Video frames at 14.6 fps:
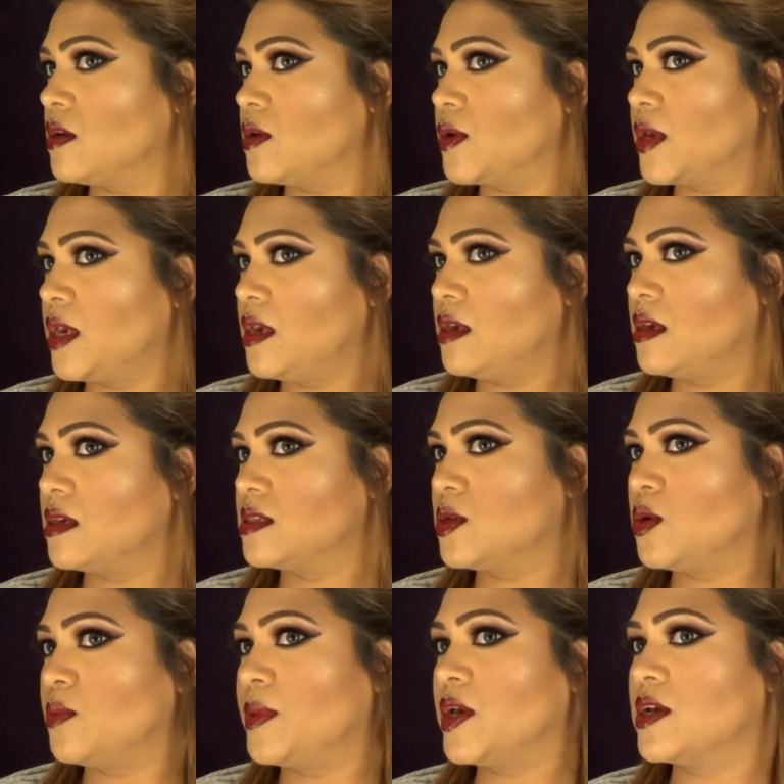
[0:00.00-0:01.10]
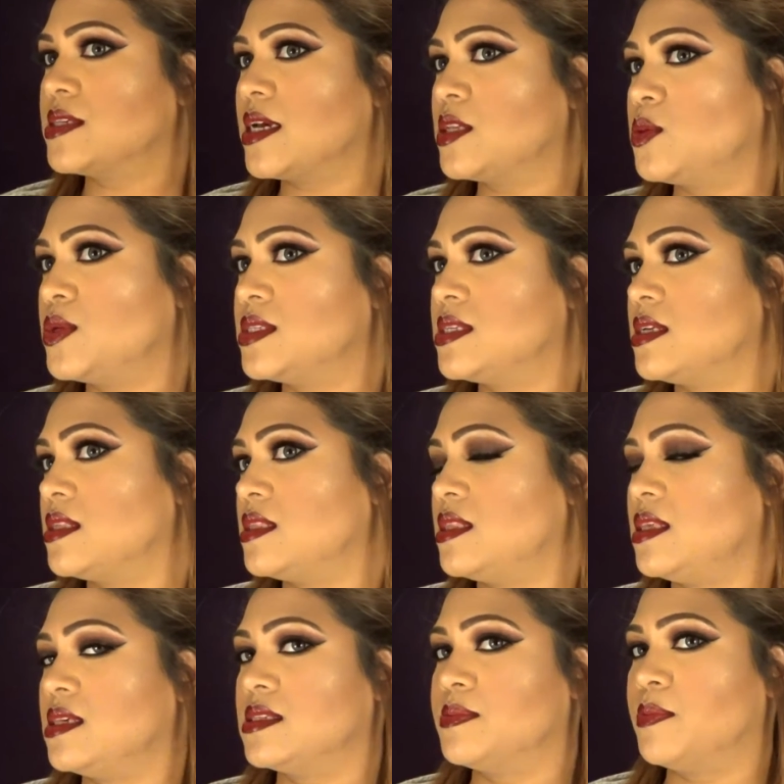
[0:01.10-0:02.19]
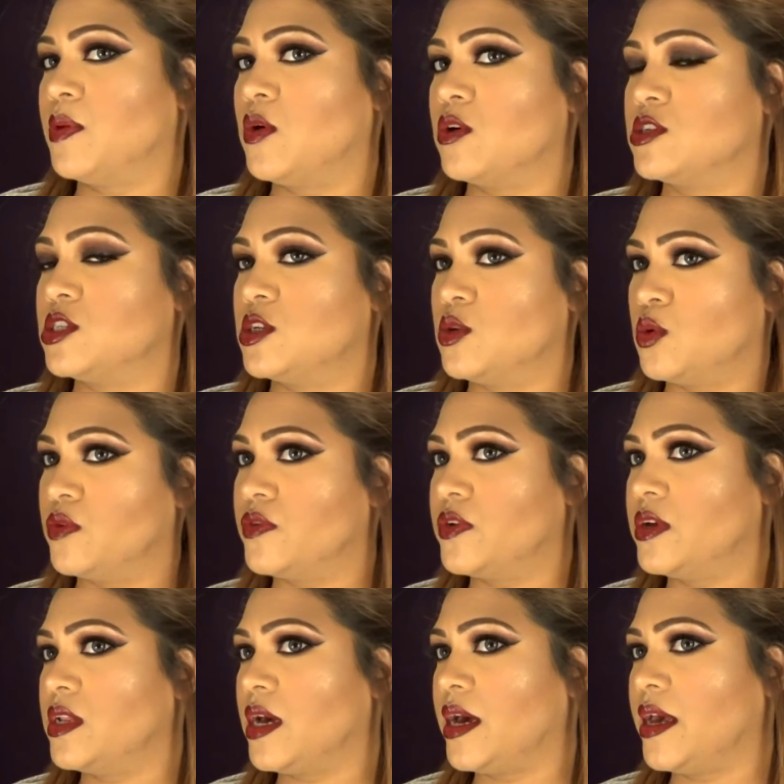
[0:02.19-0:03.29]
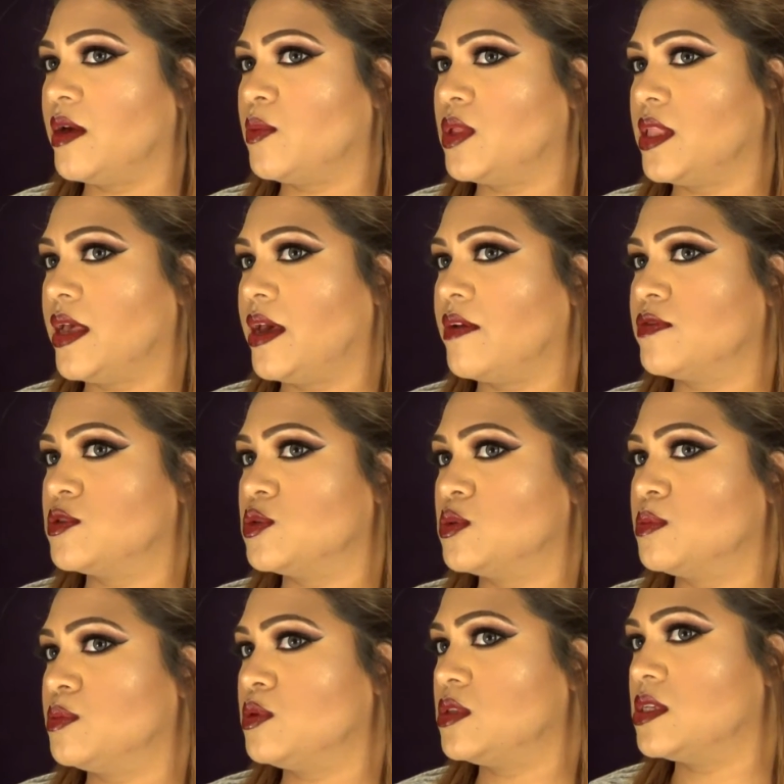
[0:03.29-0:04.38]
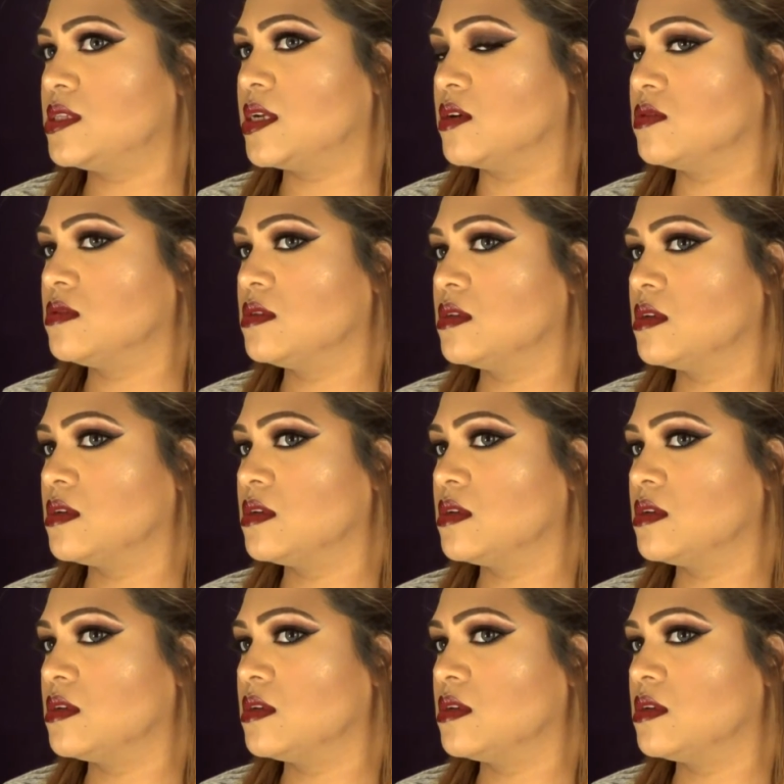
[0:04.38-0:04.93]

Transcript: Okay, so because I twisted this portion over it, I will have to pull this down,